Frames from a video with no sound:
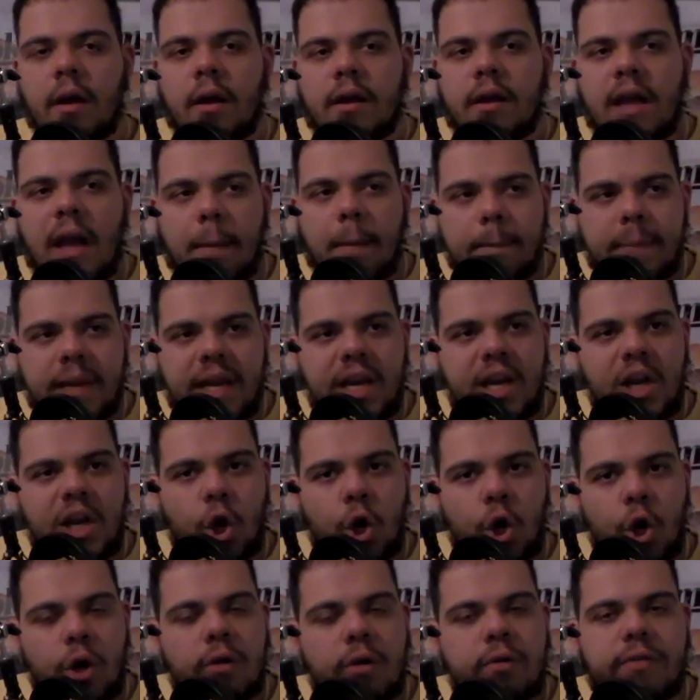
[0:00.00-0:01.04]
Yeah,
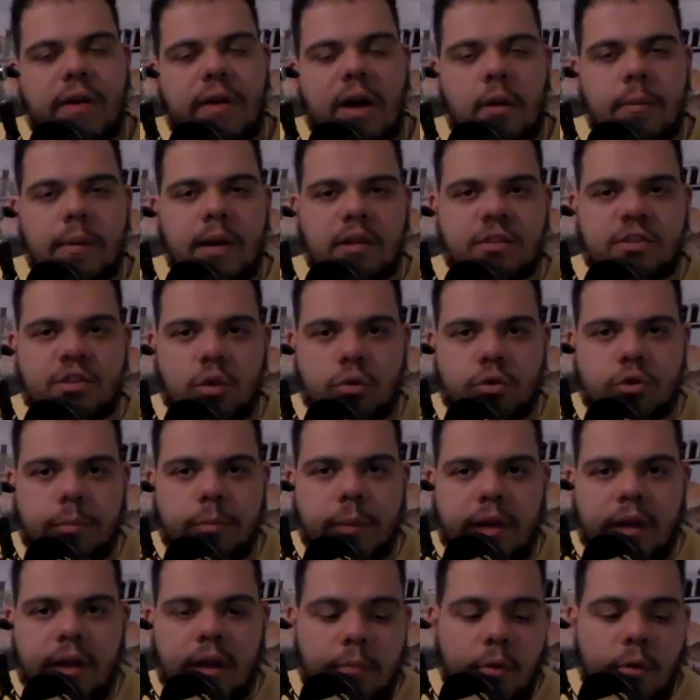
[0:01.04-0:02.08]
Meteor. Follow me on social
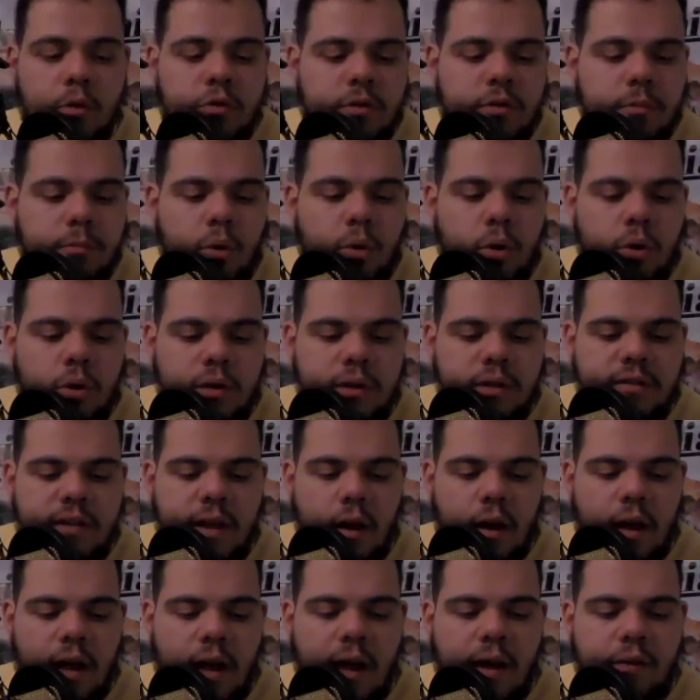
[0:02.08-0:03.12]
media, and most importantly,
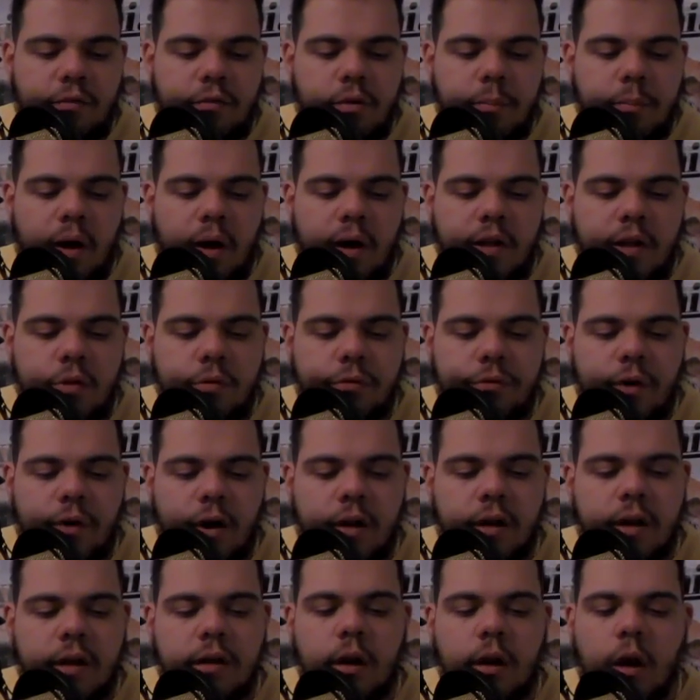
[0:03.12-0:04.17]
tell everybody you
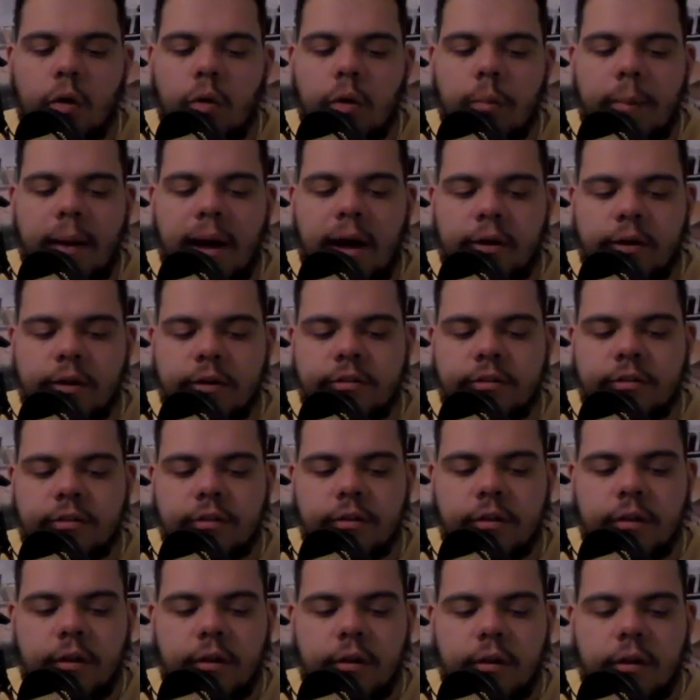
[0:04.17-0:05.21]
fucking know about
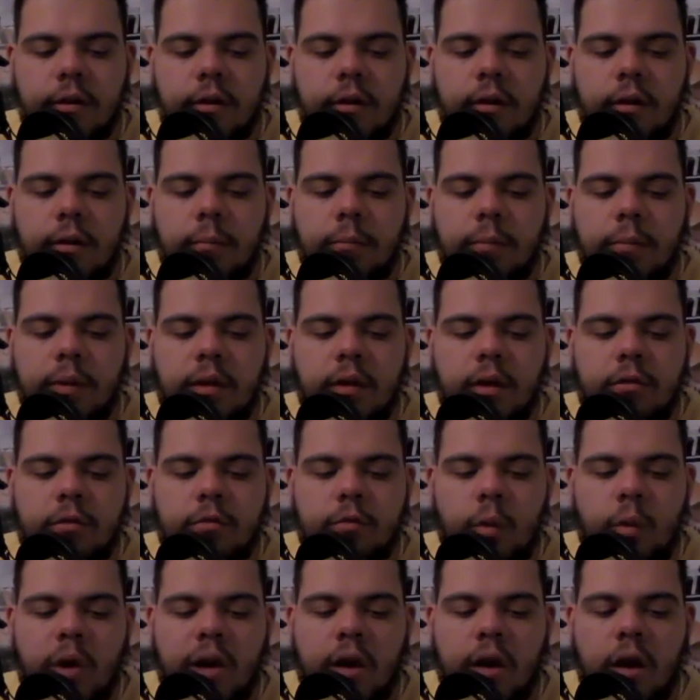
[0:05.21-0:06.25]
us,
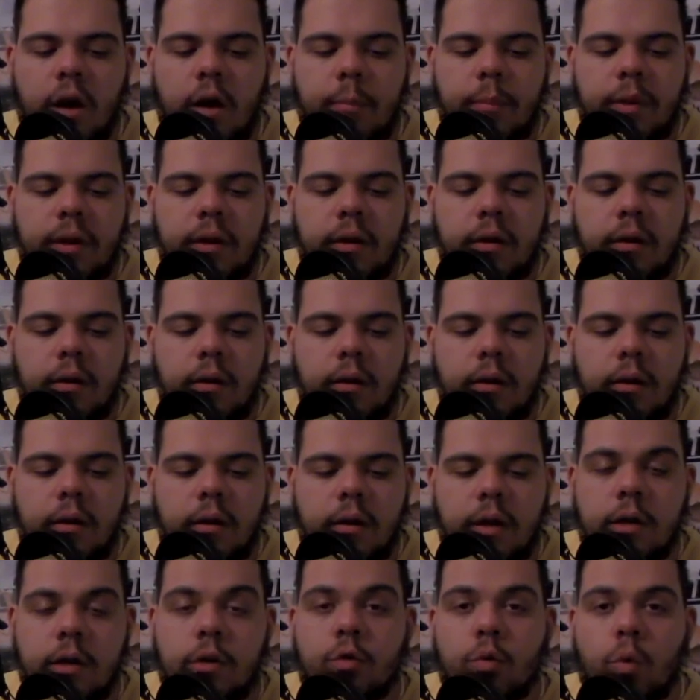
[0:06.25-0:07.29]
because we're coming
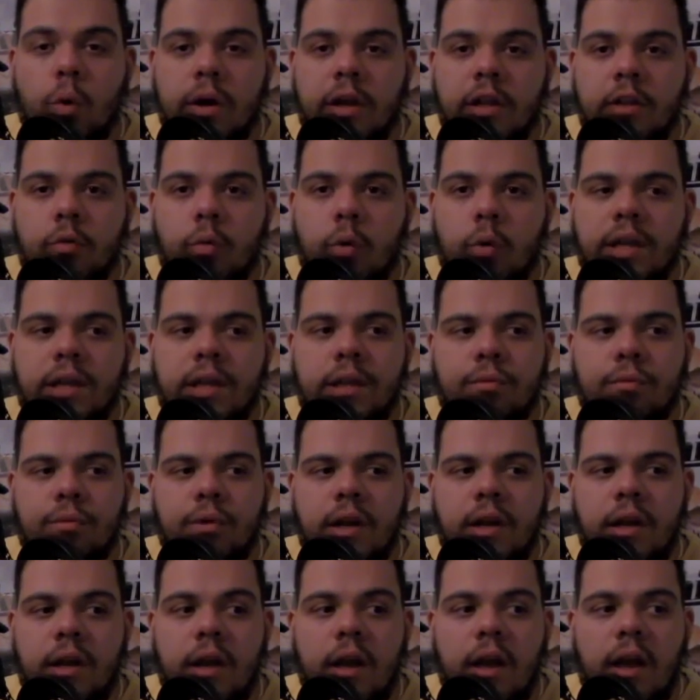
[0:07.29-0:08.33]
in
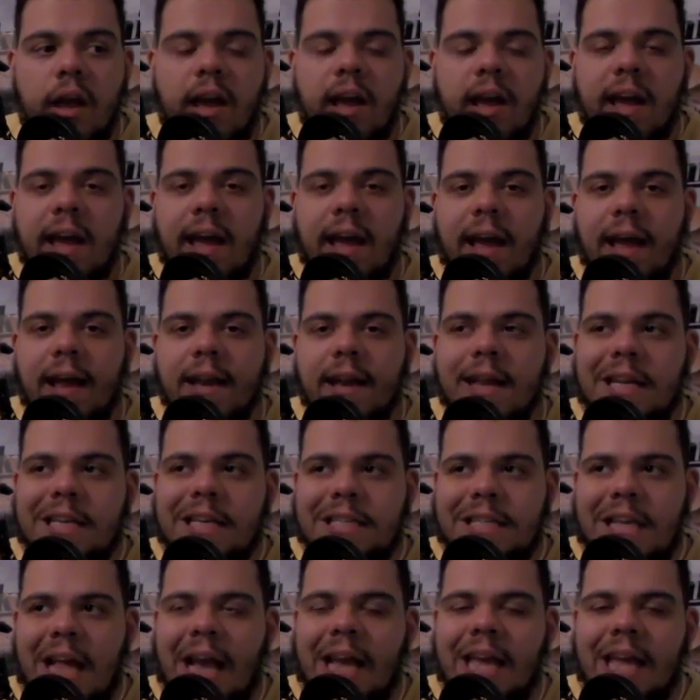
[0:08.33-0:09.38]
2023 and
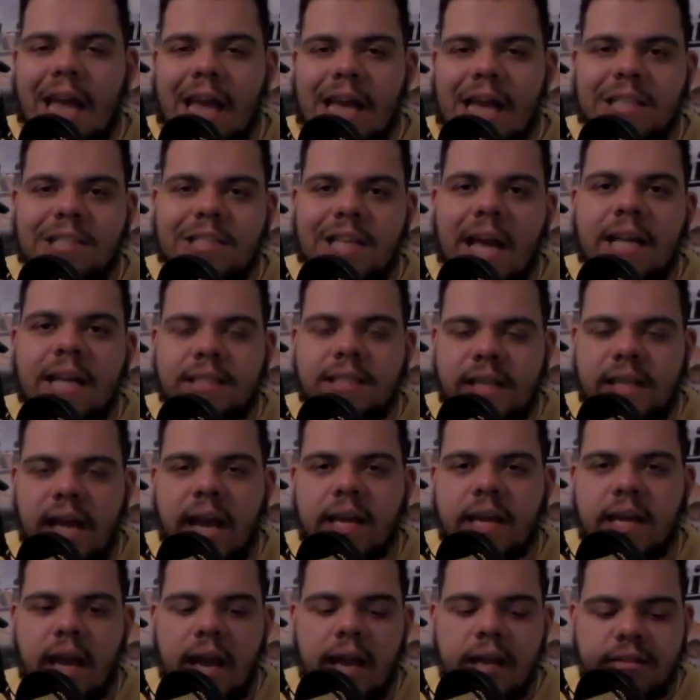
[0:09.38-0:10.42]
decades
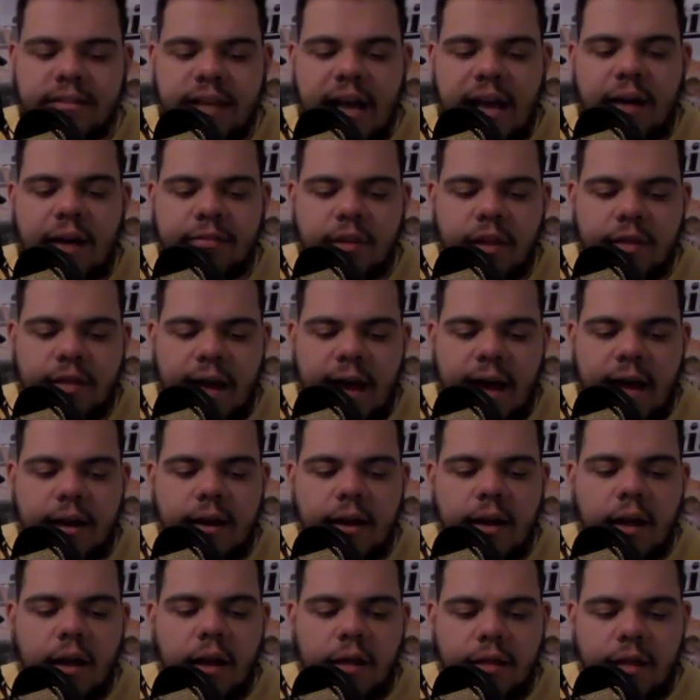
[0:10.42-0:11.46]
after that.
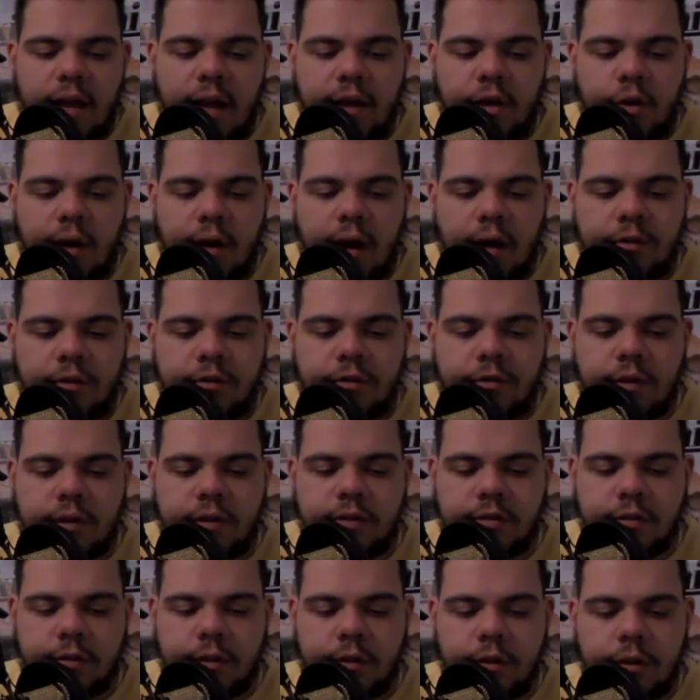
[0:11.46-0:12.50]
Thank you guys for
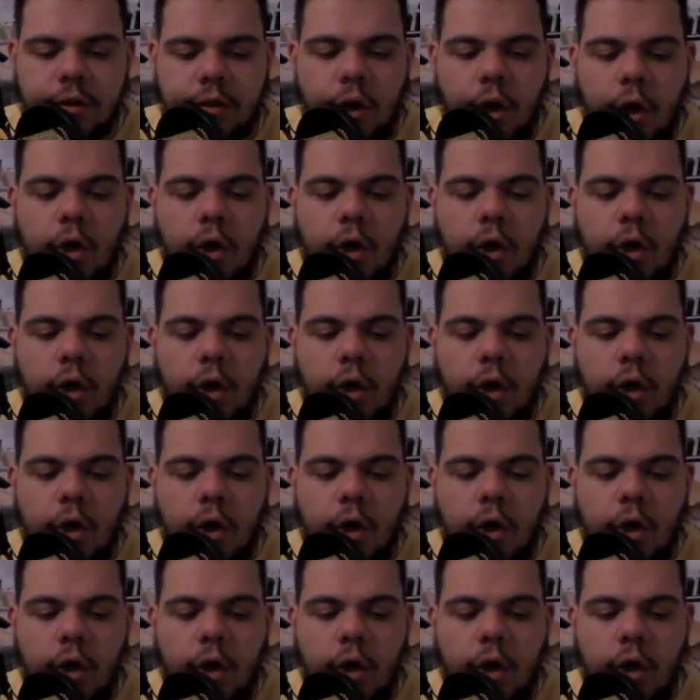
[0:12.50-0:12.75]
listening.